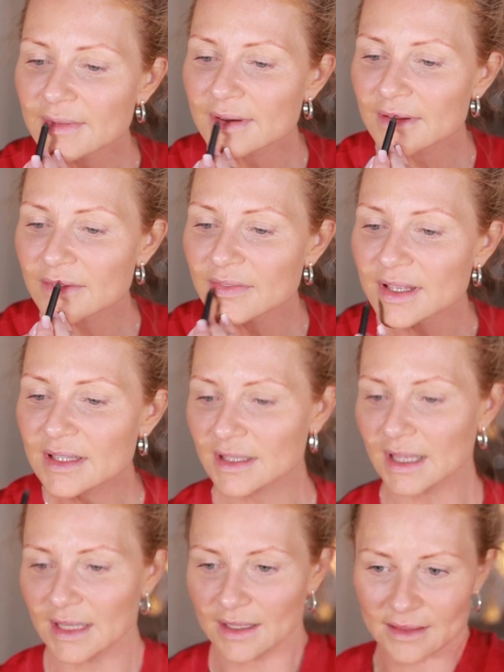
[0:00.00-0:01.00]
And I feel
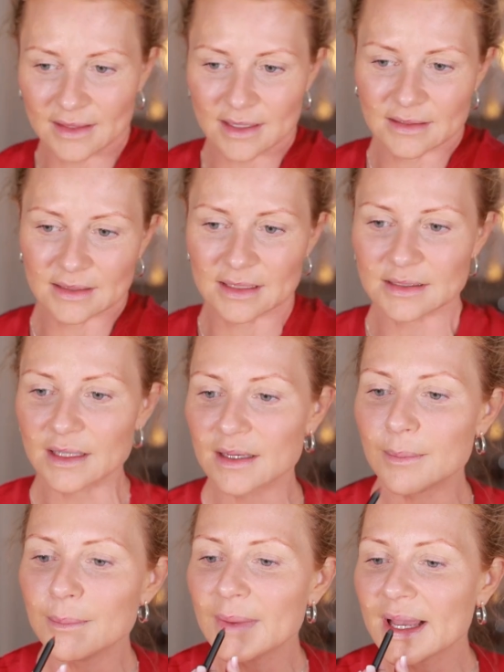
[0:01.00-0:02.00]
like this is gonna
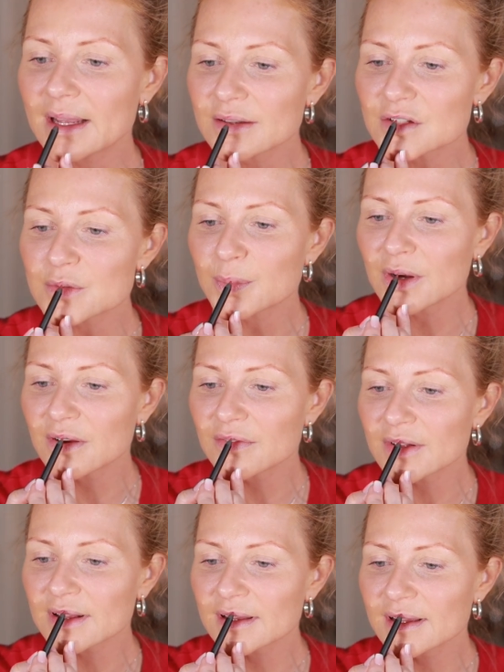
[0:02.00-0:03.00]
match
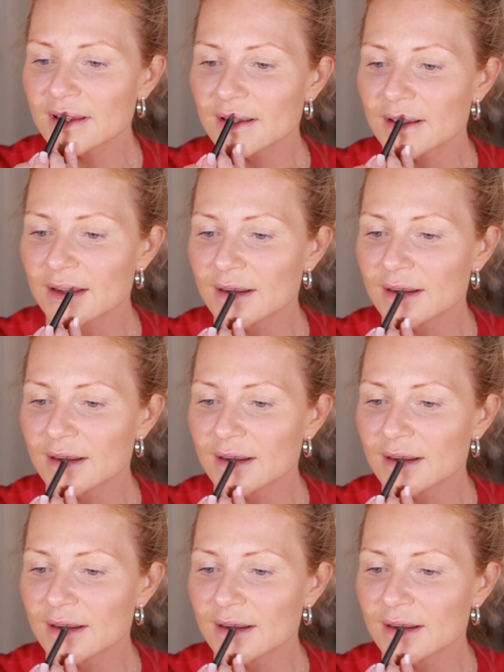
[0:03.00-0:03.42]
perfectly.